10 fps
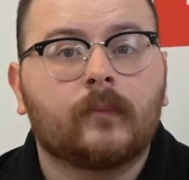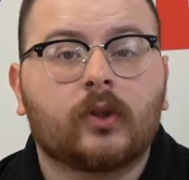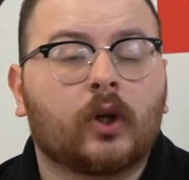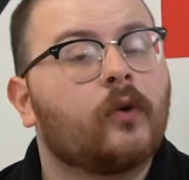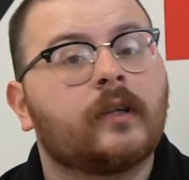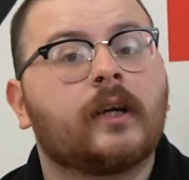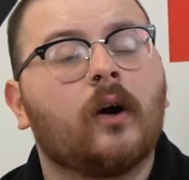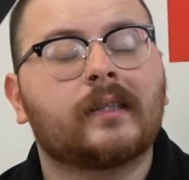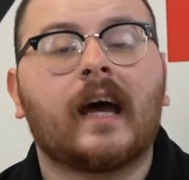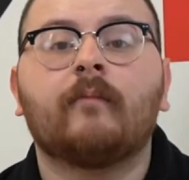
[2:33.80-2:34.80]
Security
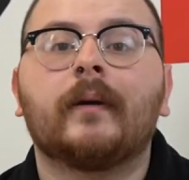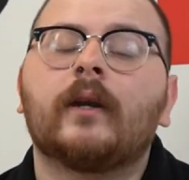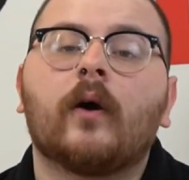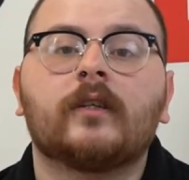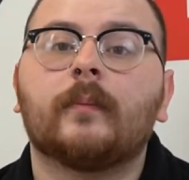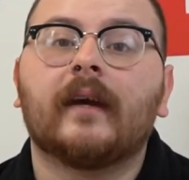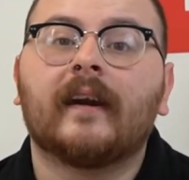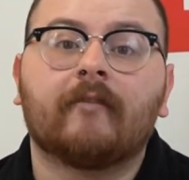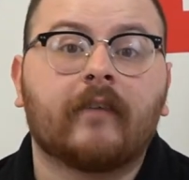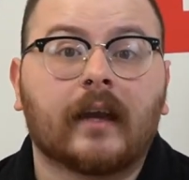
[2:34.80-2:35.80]
guards have been known to be an
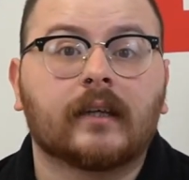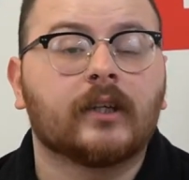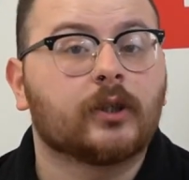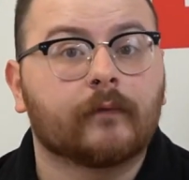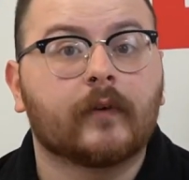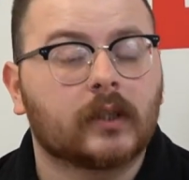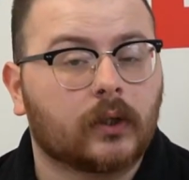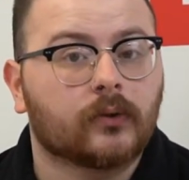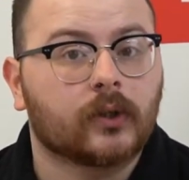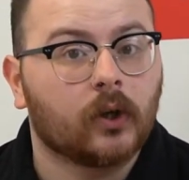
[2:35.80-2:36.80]
advantage in
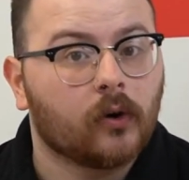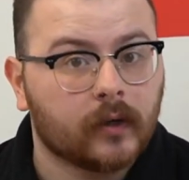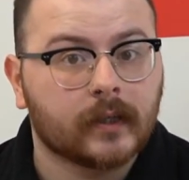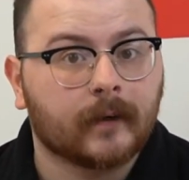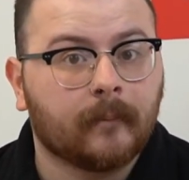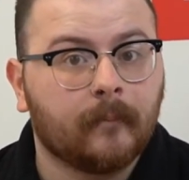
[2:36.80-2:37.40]
physical security,